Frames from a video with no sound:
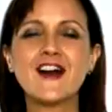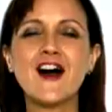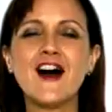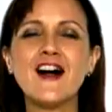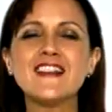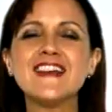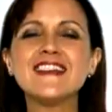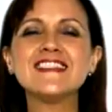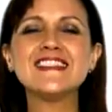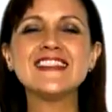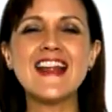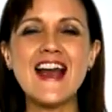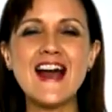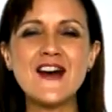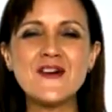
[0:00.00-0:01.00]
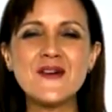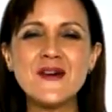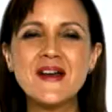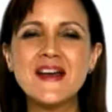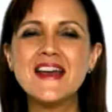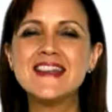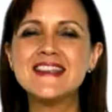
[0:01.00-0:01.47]
Call us now.
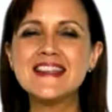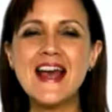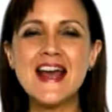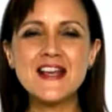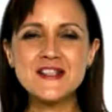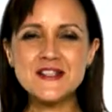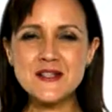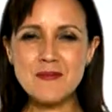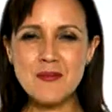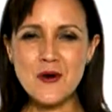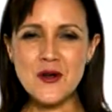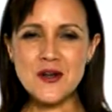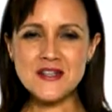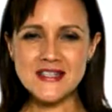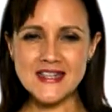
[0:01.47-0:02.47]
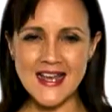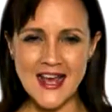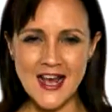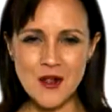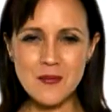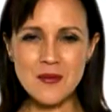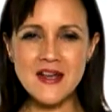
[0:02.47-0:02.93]
Tech support to
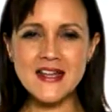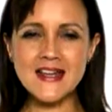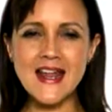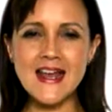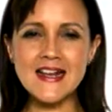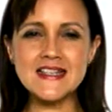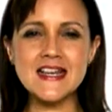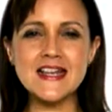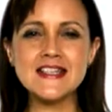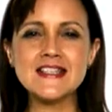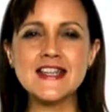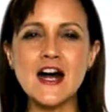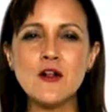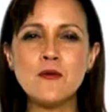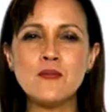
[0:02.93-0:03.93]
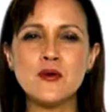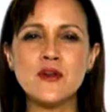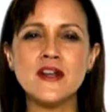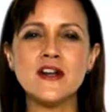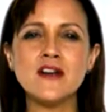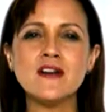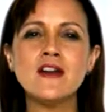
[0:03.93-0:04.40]
help connect a Dell
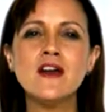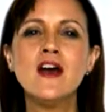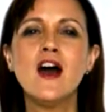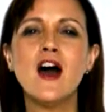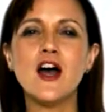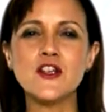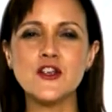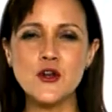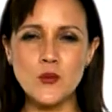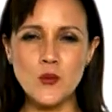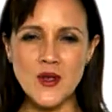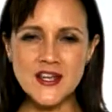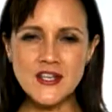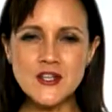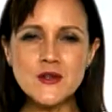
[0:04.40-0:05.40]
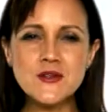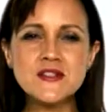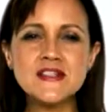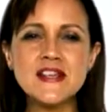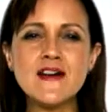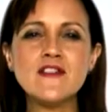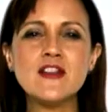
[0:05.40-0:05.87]
printer on your Windows
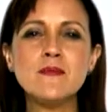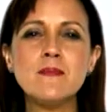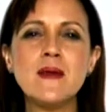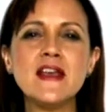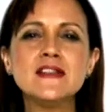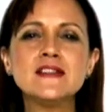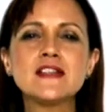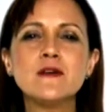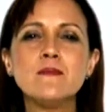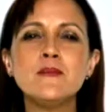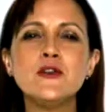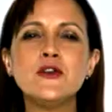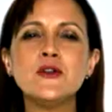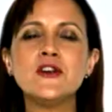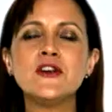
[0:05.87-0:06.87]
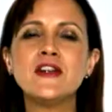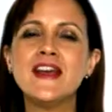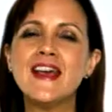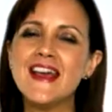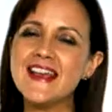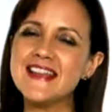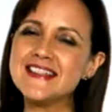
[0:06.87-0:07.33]
7 base computer
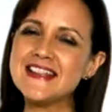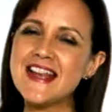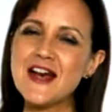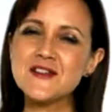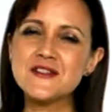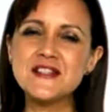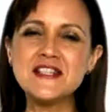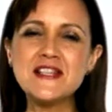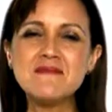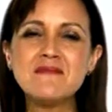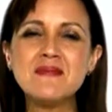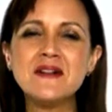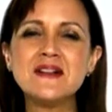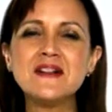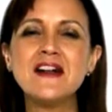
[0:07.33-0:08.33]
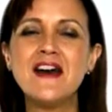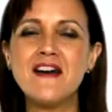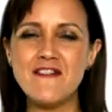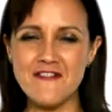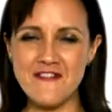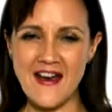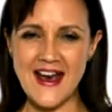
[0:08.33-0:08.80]
is now simple,
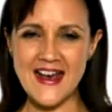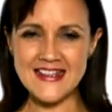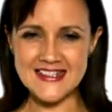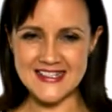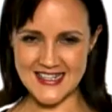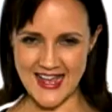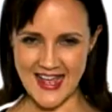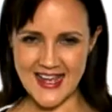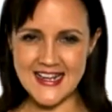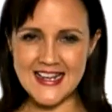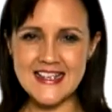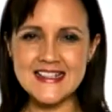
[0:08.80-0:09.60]
fast, and